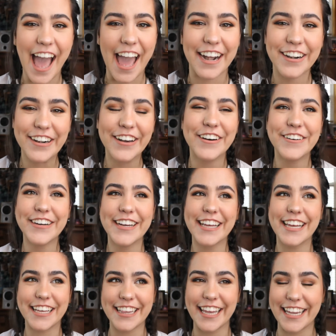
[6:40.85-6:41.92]
I don't know,
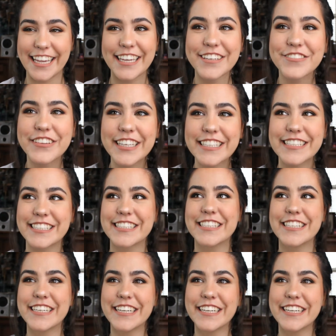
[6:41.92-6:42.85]
like, if this